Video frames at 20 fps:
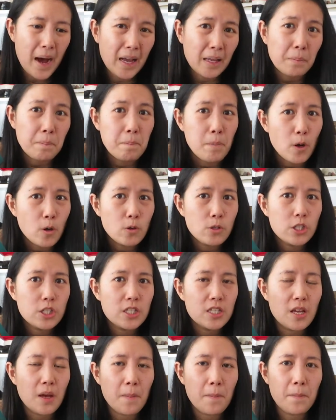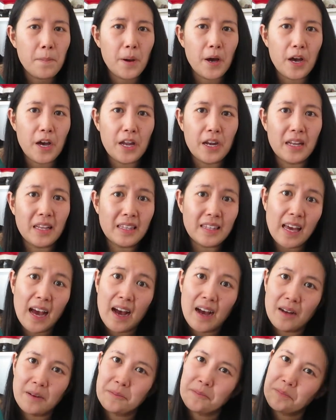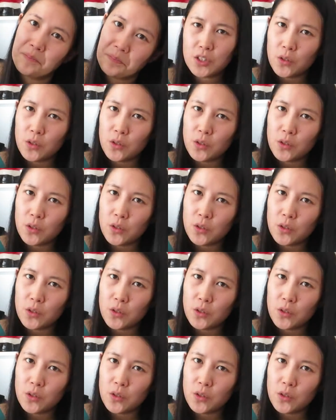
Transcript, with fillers: at most, but yeah.